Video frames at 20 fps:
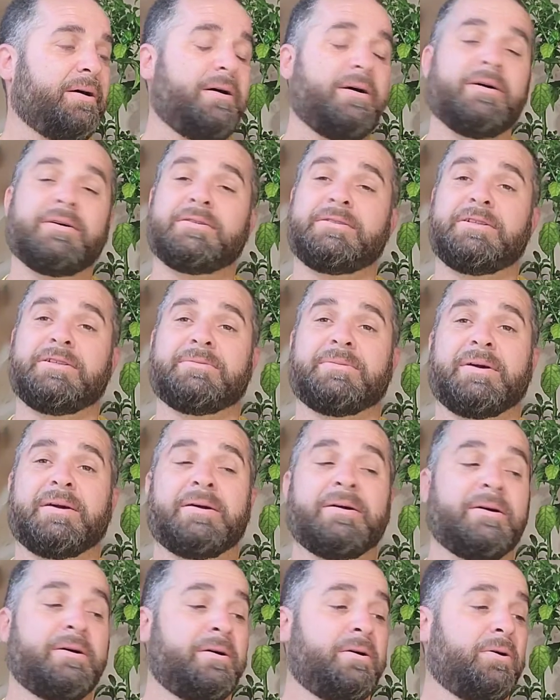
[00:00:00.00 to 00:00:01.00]
Excuse me.
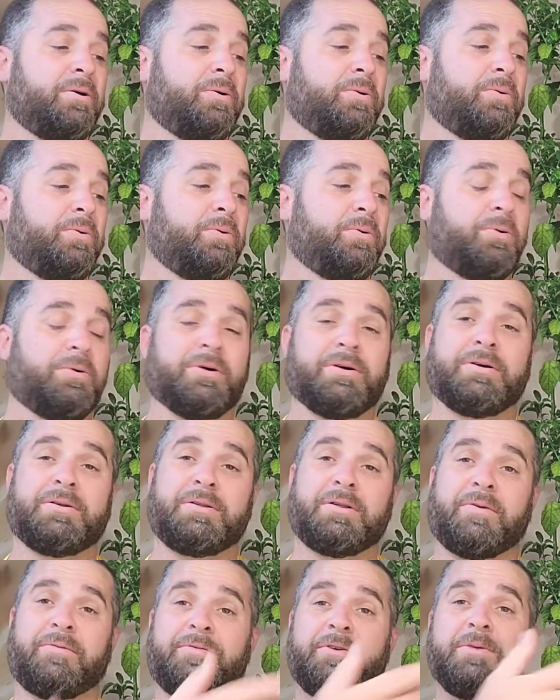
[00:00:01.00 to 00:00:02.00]
Whew, so
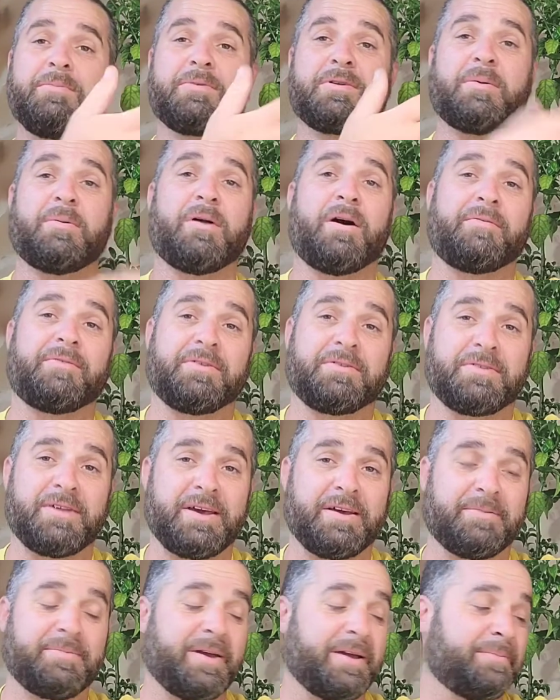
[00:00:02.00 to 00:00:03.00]
the fumes coming off this thing
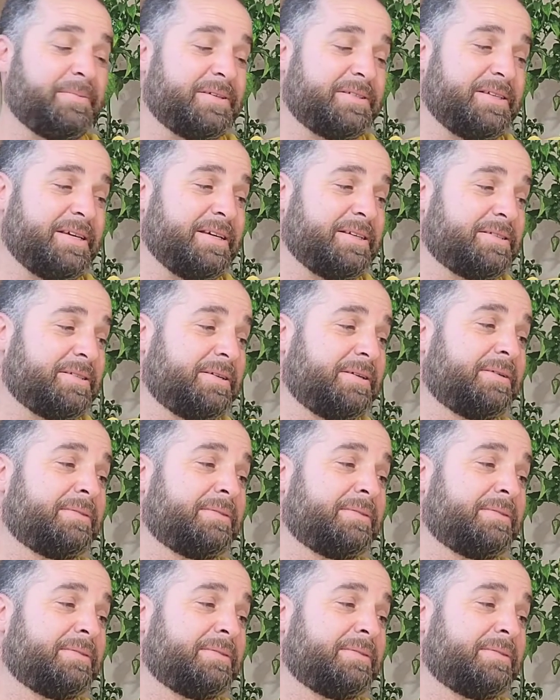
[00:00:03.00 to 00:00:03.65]
and making me sneeze.